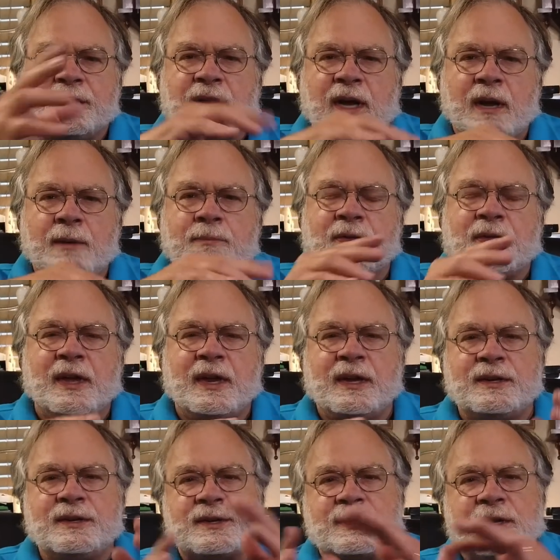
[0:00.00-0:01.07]
type
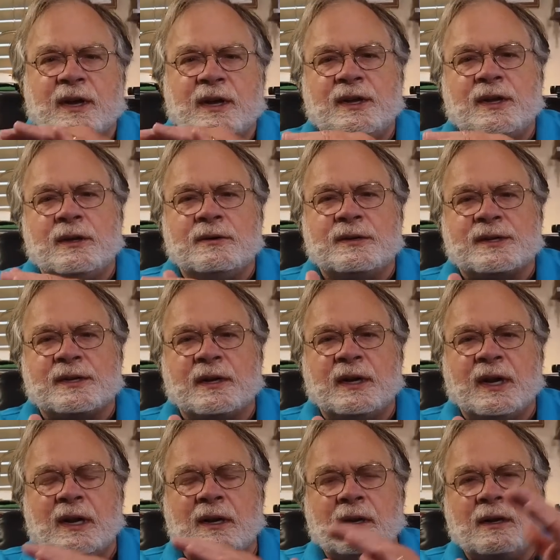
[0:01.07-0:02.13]
things uh, used
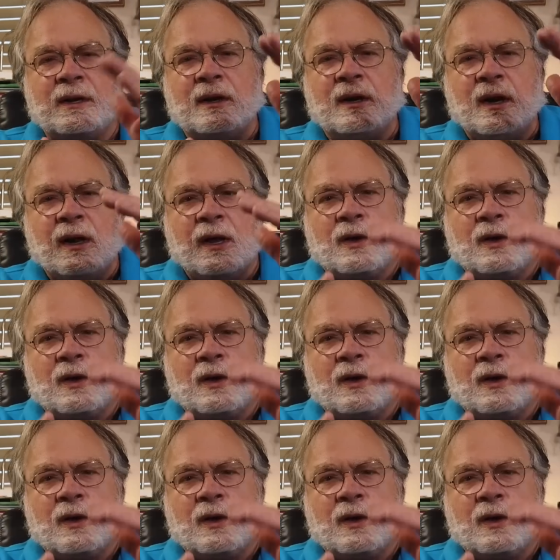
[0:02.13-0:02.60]
in England